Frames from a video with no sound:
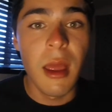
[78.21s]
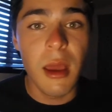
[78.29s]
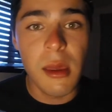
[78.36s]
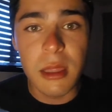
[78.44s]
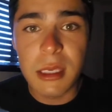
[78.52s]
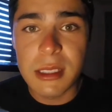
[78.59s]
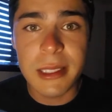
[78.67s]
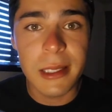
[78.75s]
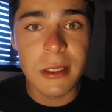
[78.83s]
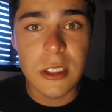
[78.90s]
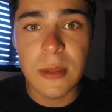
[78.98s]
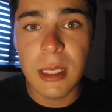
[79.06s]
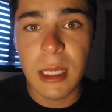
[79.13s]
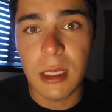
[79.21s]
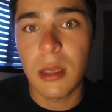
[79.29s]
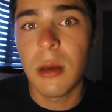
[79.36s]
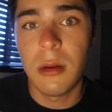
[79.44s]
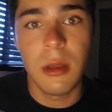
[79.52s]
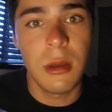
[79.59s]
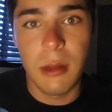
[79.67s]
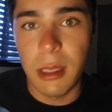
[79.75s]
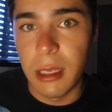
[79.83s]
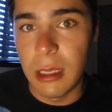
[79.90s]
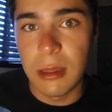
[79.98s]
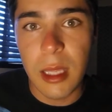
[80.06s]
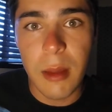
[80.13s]
And then he tells me like, no,
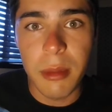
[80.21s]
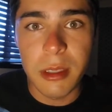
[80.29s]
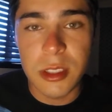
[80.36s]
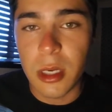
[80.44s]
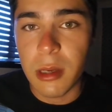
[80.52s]
like that bus